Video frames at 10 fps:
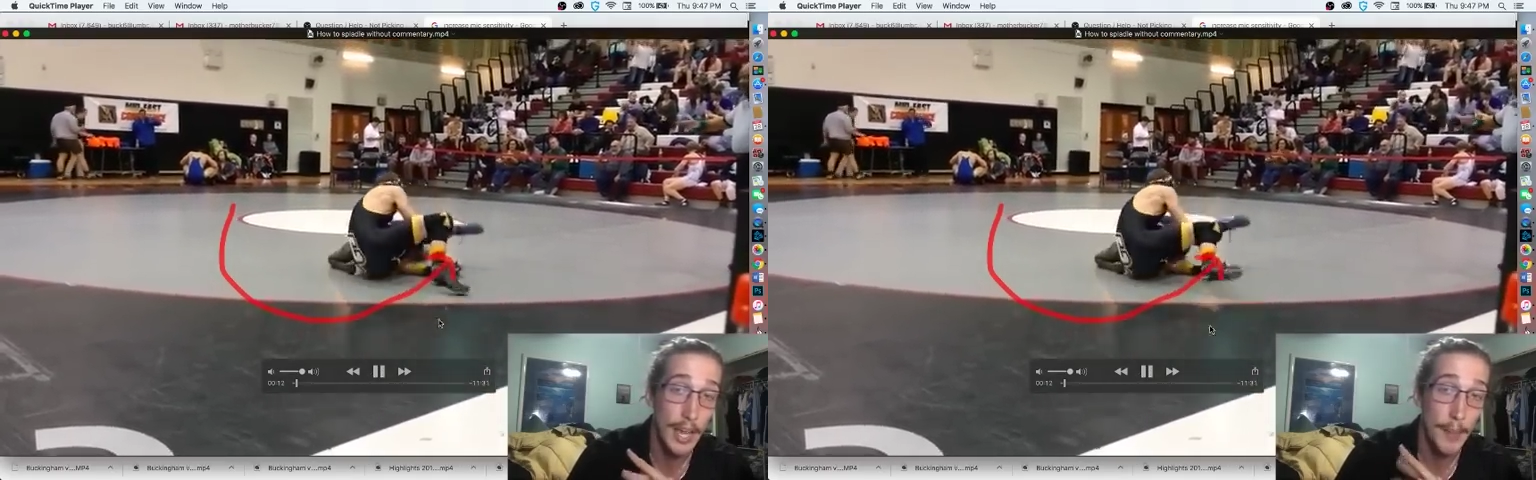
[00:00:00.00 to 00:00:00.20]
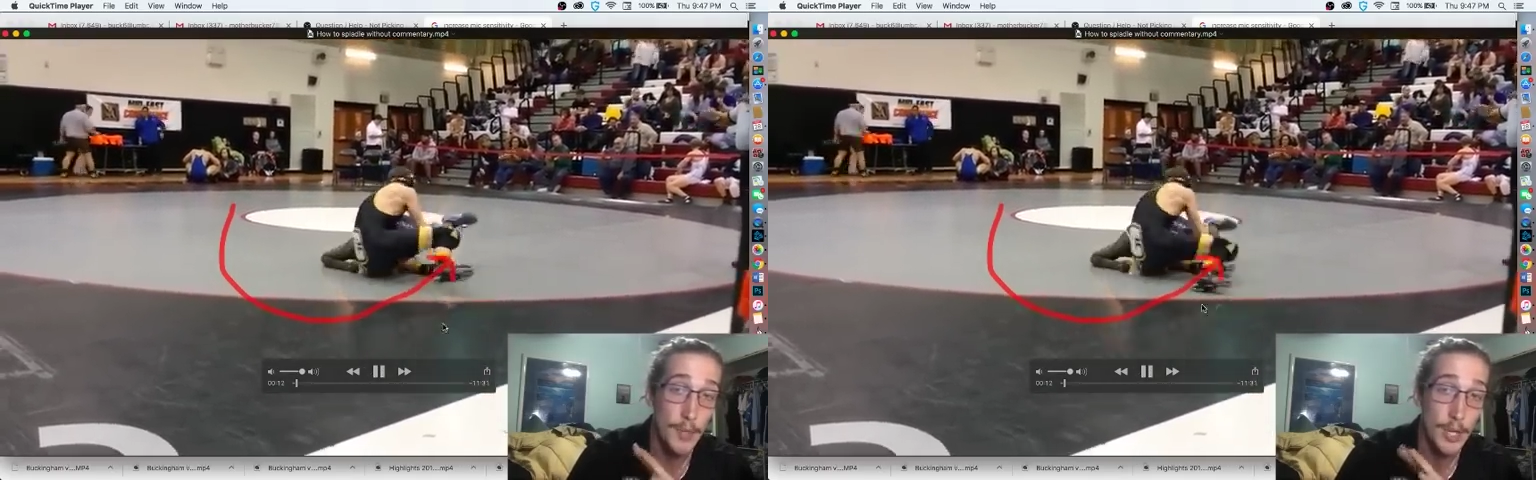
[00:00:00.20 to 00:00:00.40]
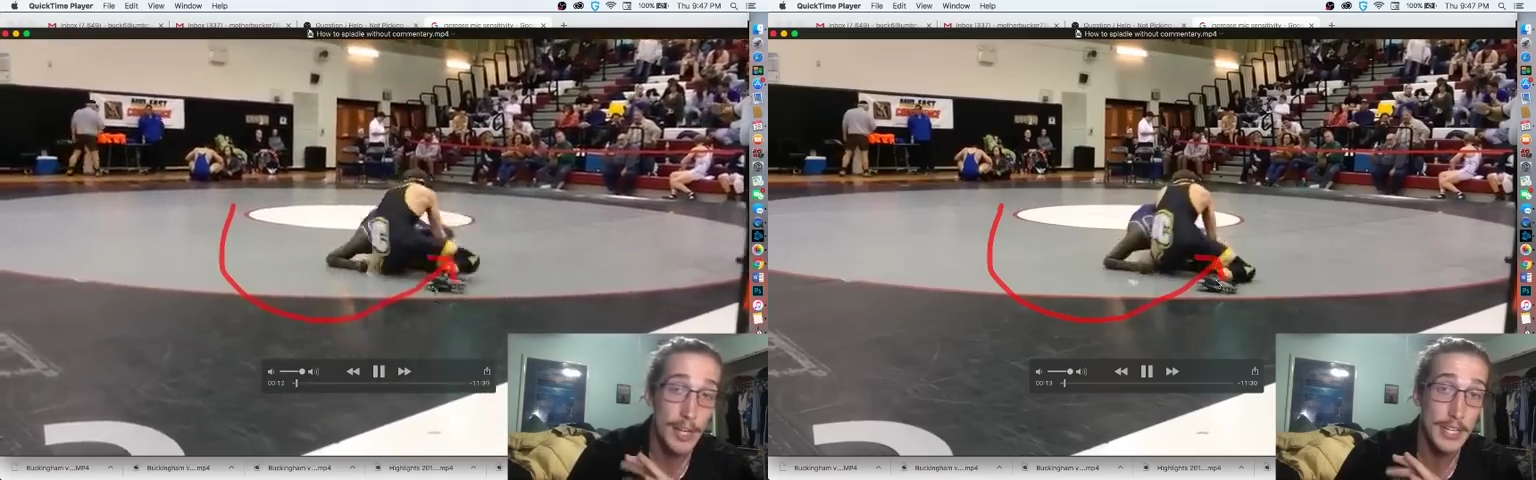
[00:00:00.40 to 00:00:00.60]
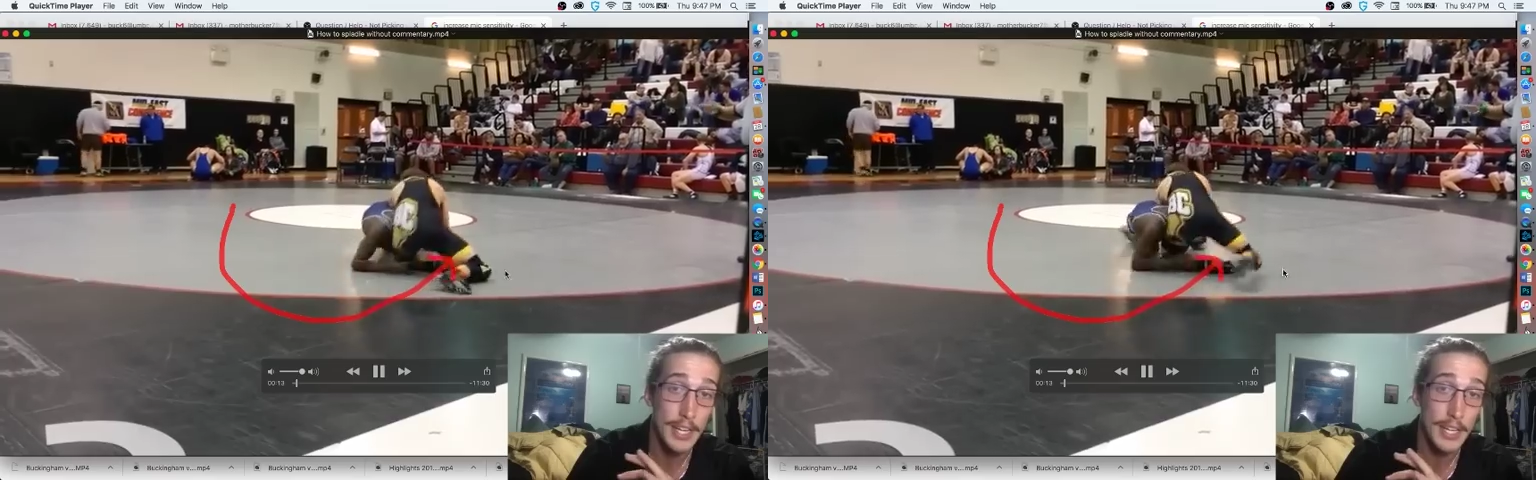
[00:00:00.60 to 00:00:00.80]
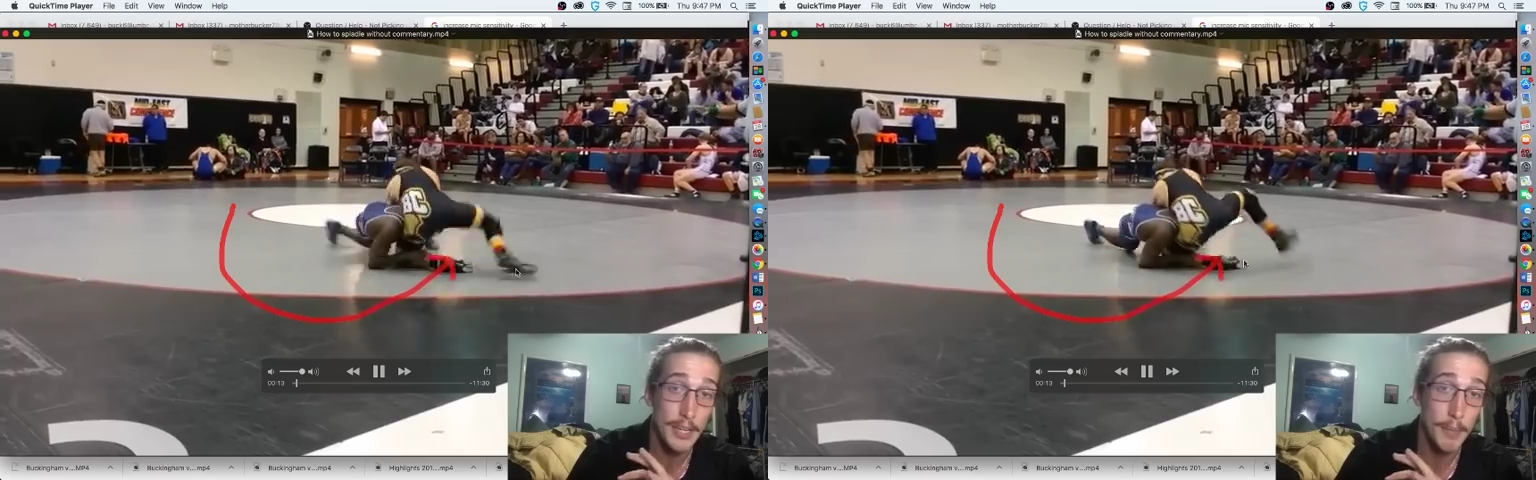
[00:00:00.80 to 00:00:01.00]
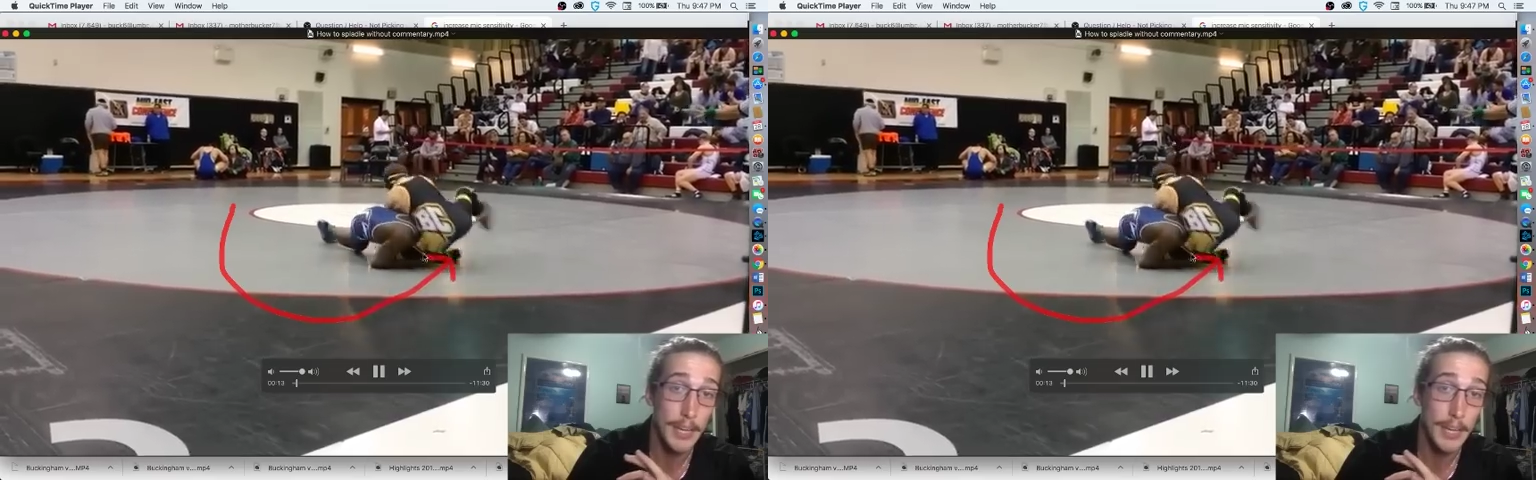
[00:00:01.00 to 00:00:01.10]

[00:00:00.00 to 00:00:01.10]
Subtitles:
I'm trying to get it